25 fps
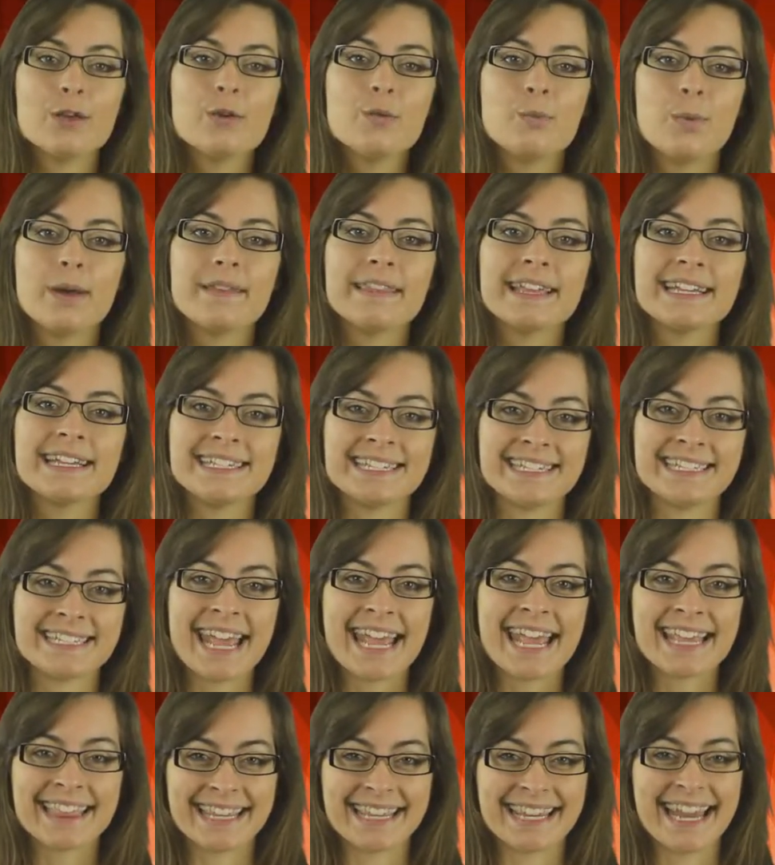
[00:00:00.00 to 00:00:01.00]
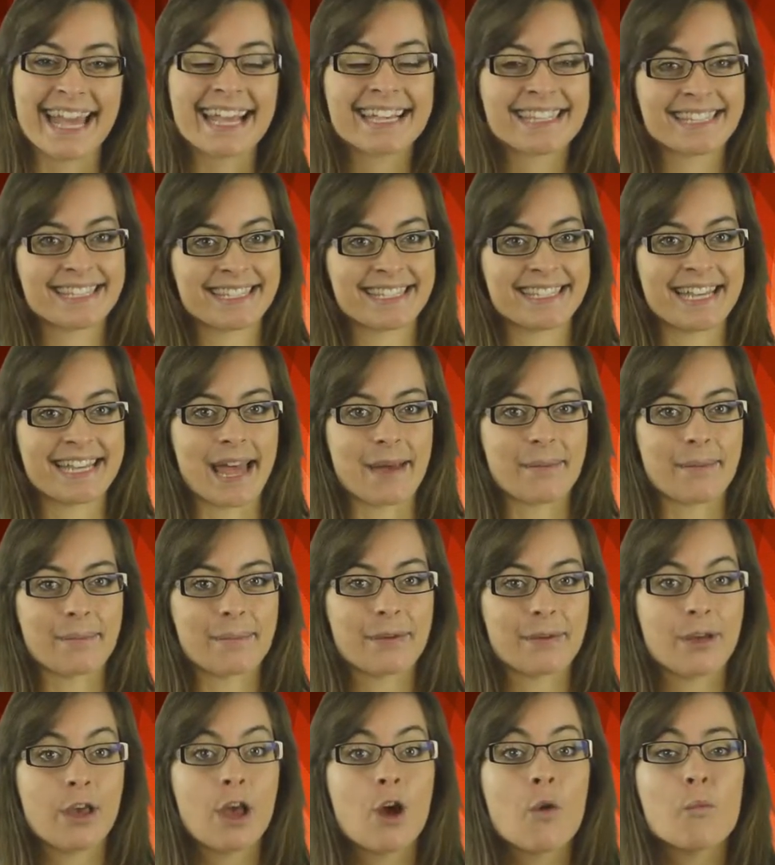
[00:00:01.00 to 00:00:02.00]
Are you willing to take the next
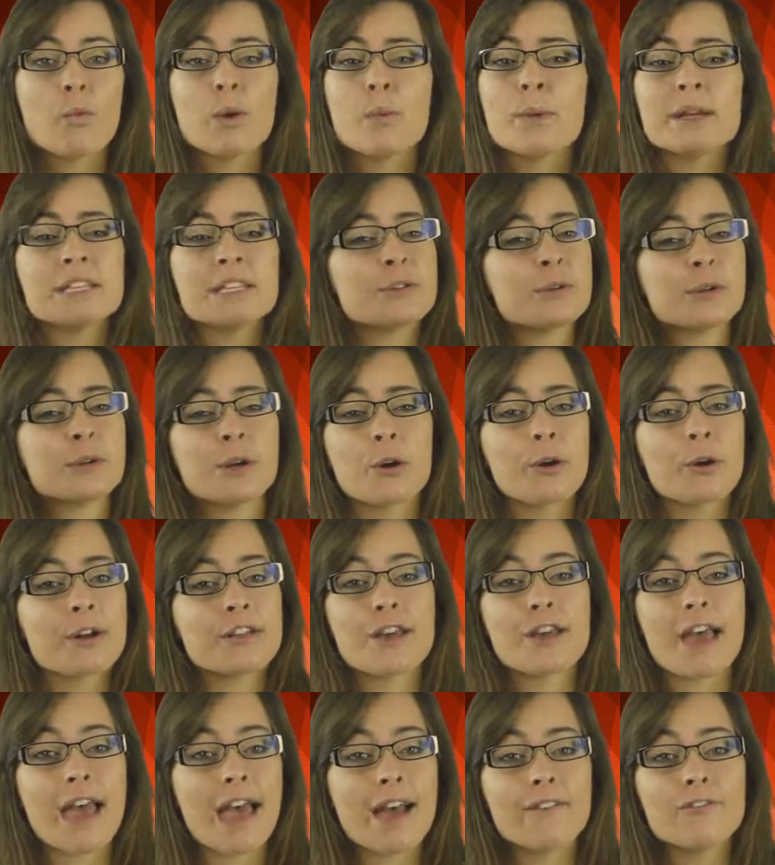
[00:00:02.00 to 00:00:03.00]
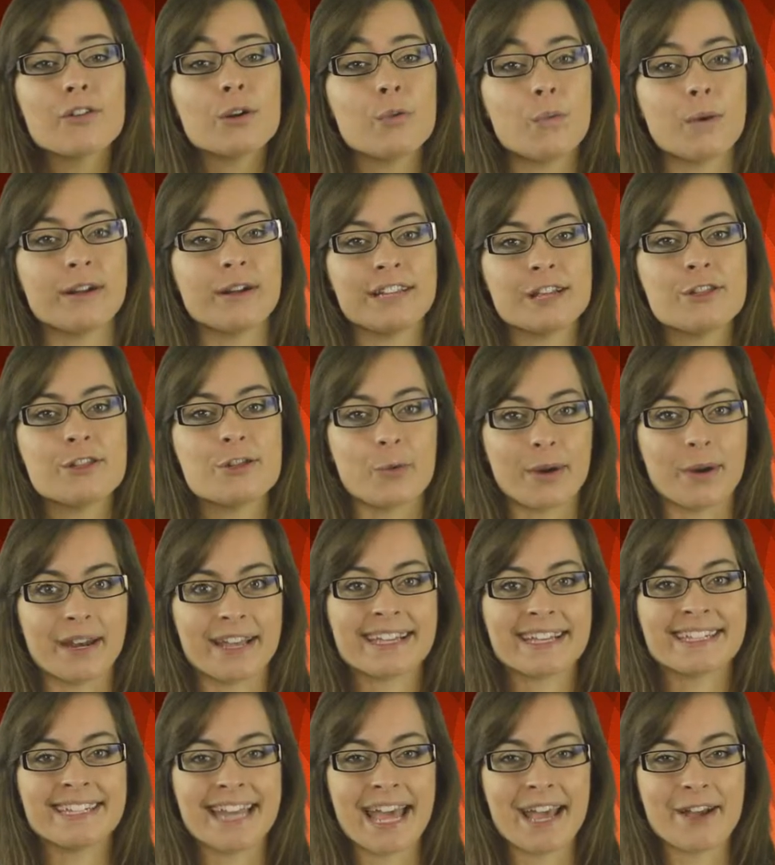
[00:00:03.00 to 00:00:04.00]
step? We want to encourage everyone to
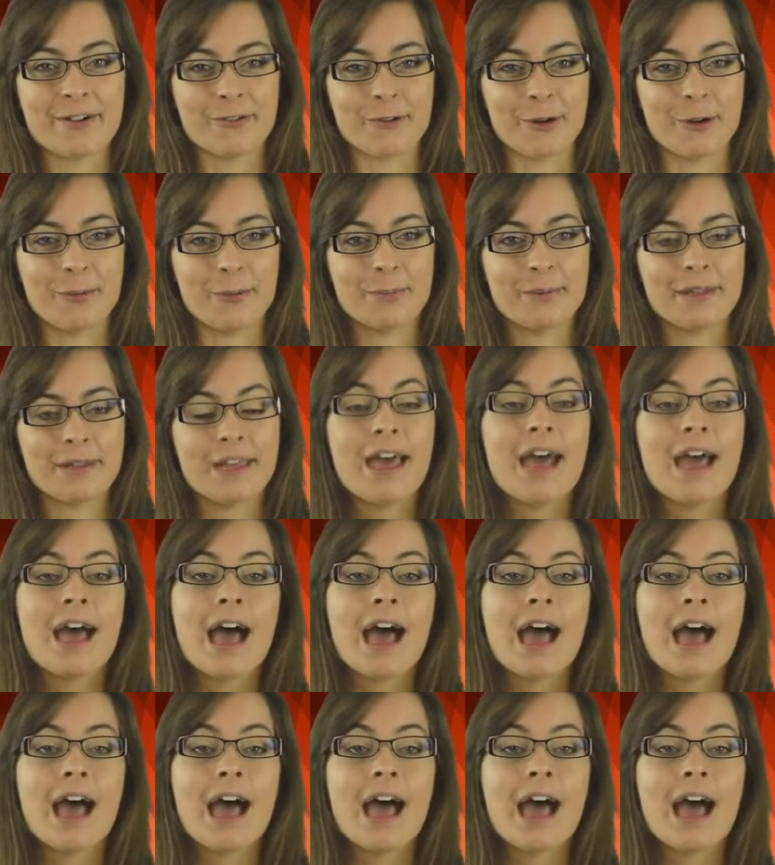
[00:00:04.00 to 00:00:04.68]
join a Connect group.